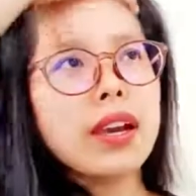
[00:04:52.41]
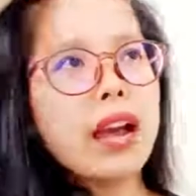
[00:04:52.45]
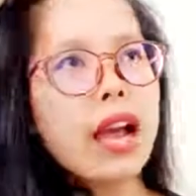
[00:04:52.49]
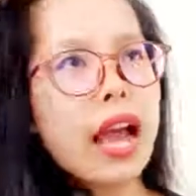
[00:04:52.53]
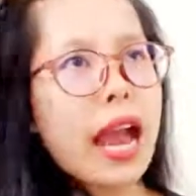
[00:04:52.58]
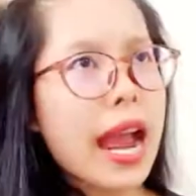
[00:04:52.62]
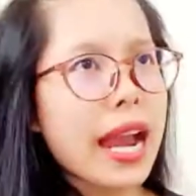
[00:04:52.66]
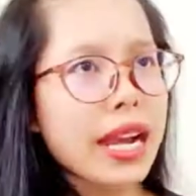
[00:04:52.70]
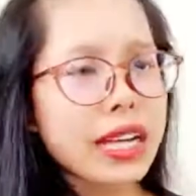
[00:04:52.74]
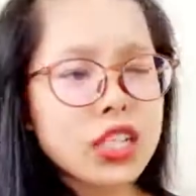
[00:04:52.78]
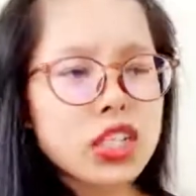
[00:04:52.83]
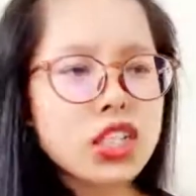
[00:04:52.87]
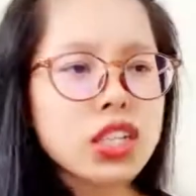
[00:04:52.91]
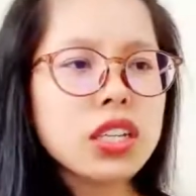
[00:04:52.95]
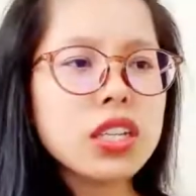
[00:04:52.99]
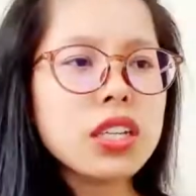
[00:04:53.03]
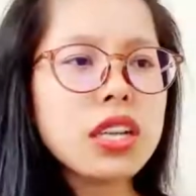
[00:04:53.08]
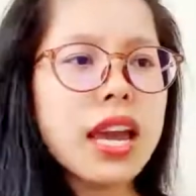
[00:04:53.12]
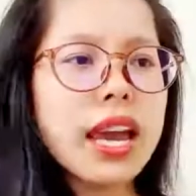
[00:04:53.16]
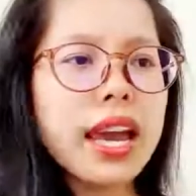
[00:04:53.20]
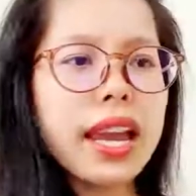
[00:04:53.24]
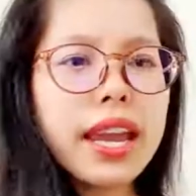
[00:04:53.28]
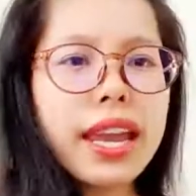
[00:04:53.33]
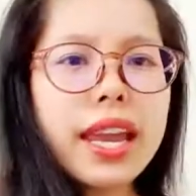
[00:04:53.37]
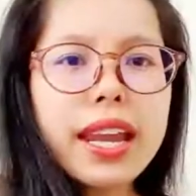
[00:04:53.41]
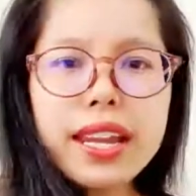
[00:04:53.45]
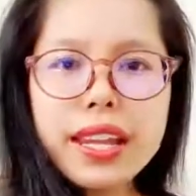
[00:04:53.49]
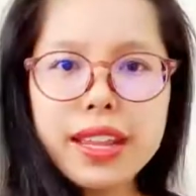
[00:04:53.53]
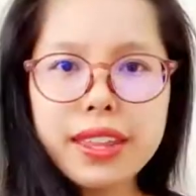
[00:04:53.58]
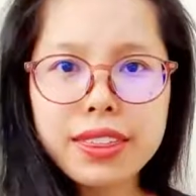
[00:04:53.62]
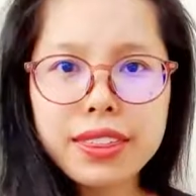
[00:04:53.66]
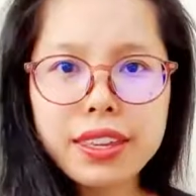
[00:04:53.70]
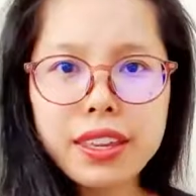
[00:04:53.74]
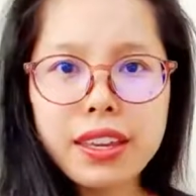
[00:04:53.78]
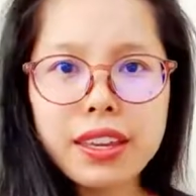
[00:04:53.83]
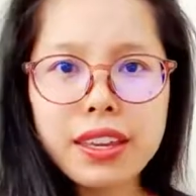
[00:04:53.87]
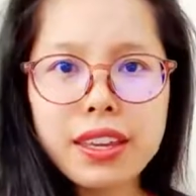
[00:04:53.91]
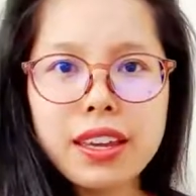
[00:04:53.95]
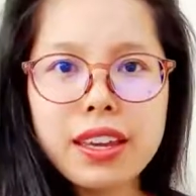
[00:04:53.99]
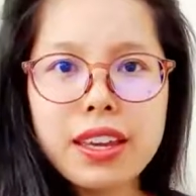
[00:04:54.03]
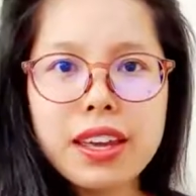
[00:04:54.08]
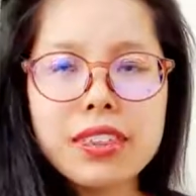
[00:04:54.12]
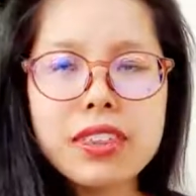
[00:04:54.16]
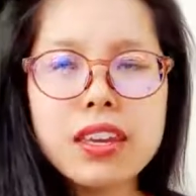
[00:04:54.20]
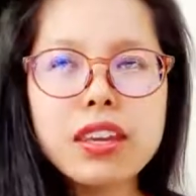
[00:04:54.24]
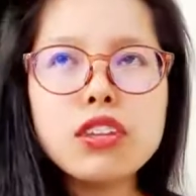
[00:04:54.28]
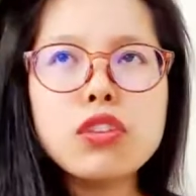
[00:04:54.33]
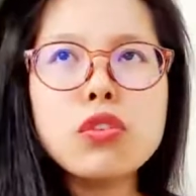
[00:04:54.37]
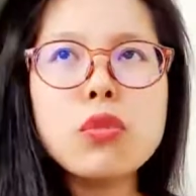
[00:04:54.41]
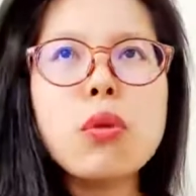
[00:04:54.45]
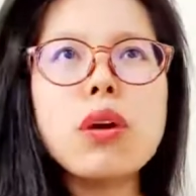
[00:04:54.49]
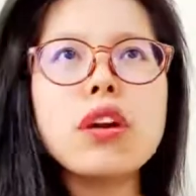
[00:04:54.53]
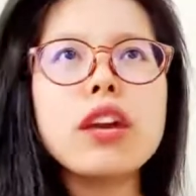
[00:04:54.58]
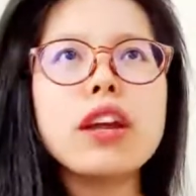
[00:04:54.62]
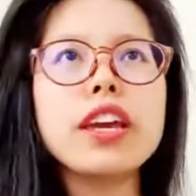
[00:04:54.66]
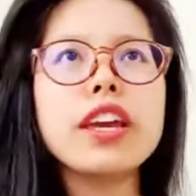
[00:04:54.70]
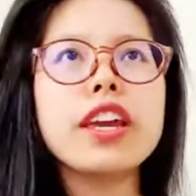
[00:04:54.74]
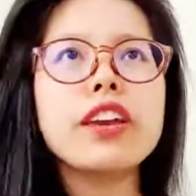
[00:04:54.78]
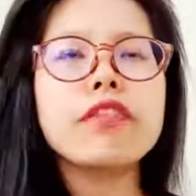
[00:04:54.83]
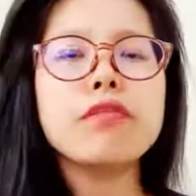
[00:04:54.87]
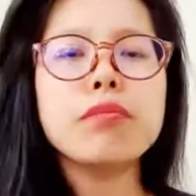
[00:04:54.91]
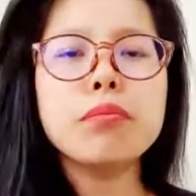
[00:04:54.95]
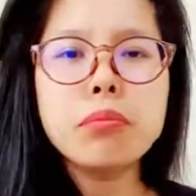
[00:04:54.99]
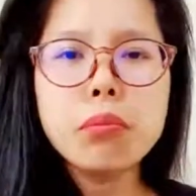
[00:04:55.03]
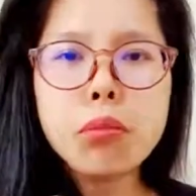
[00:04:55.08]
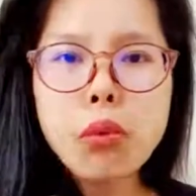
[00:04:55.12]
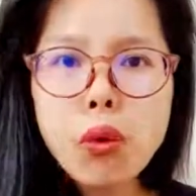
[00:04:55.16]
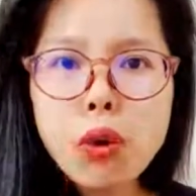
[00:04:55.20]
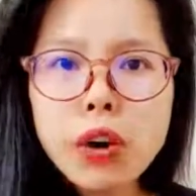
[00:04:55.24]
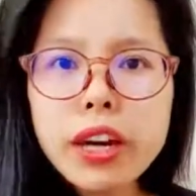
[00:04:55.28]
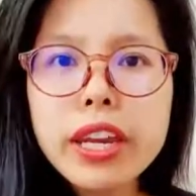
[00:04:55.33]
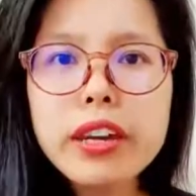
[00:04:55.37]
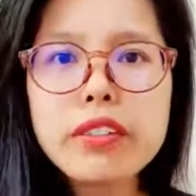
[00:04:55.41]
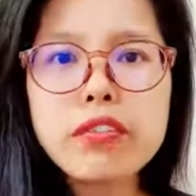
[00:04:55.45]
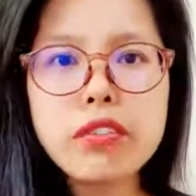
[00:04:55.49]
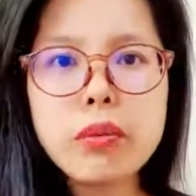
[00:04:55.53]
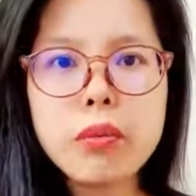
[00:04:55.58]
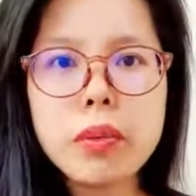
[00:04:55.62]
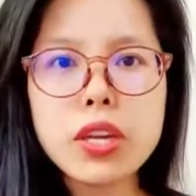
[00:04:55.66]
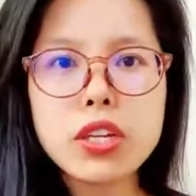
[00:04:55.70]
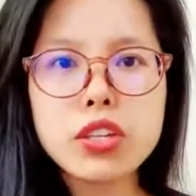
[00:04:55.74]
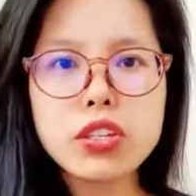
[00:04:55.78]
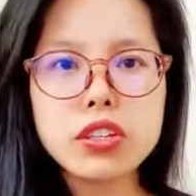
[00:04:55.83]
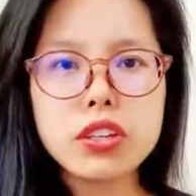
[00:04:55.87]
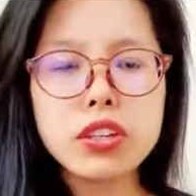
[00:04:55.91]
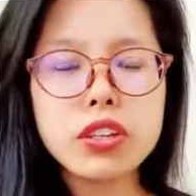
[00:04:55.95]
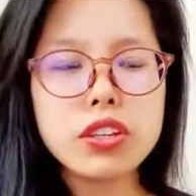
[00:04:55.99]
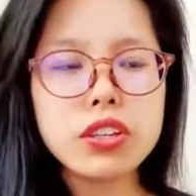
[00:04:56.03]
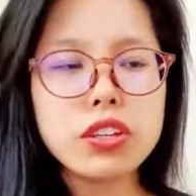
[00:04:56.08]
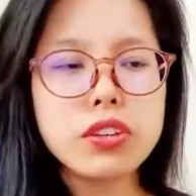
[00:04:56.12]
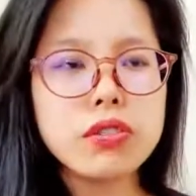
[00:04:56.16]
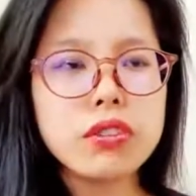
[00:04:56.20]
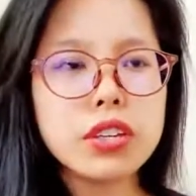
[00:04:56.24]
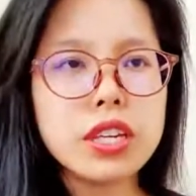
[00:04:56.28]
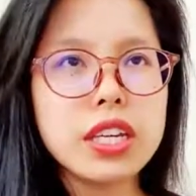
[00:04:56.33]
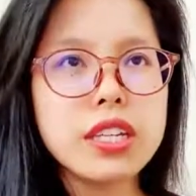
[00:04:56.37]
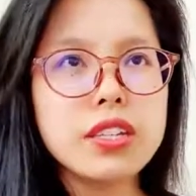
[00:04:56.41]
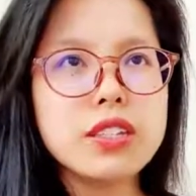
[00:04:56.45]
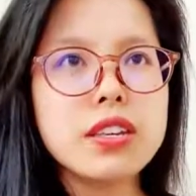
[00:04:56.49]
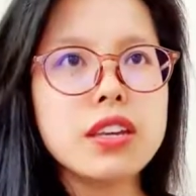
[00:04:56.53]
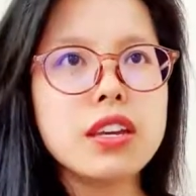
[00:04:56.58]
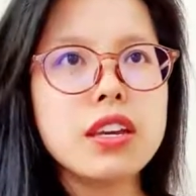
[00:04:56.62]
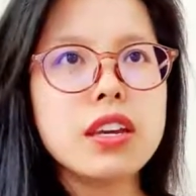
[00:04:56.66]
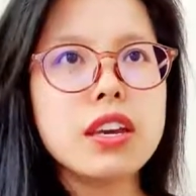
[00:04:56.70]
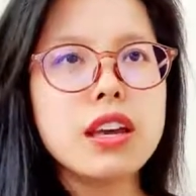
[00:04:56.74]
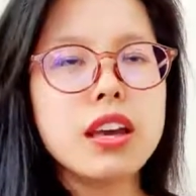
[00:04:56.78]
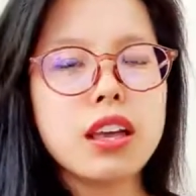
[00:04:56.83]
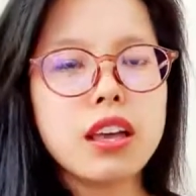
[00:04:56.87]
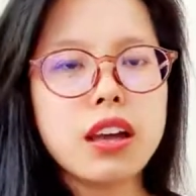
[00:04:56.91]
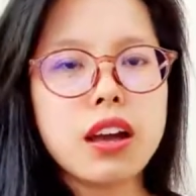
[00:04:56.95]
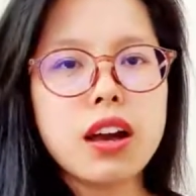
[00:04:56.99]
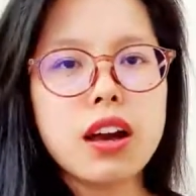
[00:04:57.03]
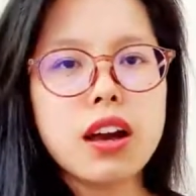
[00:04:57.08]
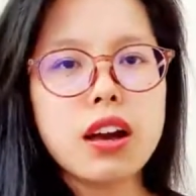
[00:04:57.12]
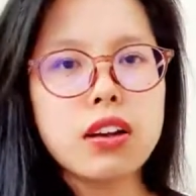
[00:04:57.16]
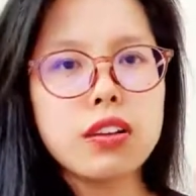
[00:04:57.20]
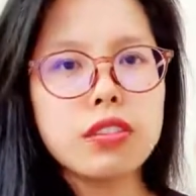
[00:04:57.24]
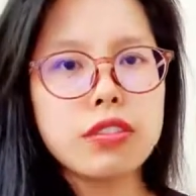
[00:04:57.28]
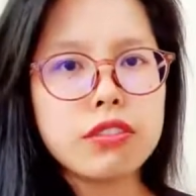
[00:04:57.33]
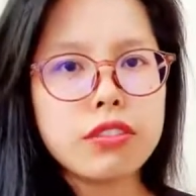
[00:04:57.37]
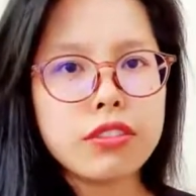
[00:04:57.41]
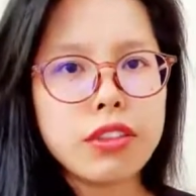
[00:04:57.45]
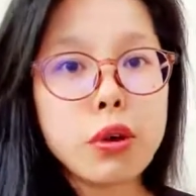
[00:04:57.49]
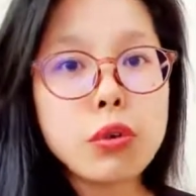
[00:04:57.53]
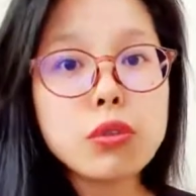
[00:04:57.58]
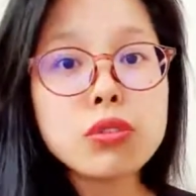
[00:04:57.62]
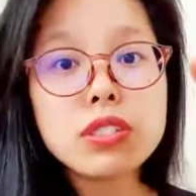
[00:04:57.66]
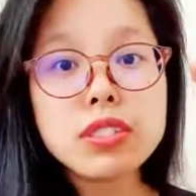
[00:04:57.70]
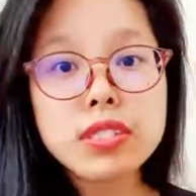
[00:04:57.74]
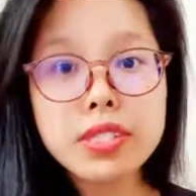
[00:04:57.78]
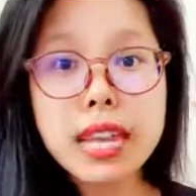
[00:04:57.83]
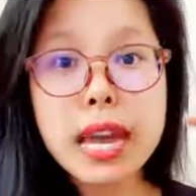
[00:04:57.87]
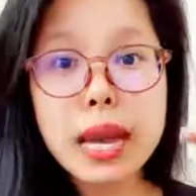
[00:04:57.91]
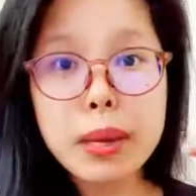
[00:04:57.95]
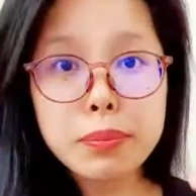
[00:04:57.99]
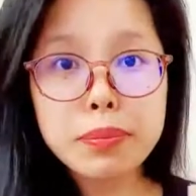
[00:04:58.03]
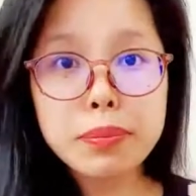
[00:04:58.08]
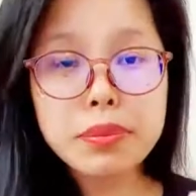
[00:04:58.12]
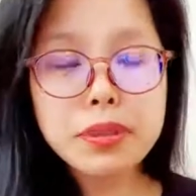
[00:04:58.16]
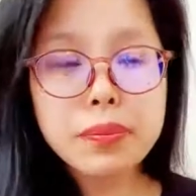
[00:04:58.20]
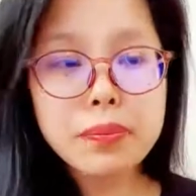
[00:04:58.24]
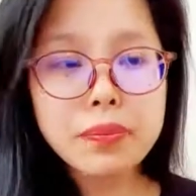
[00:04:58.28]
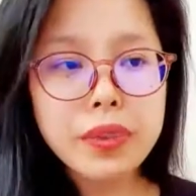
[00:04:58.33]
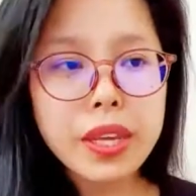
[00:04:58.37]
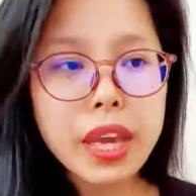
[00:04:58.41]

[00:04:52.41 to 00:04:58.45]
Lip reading: action, anything that you want to give more information, you need those steps.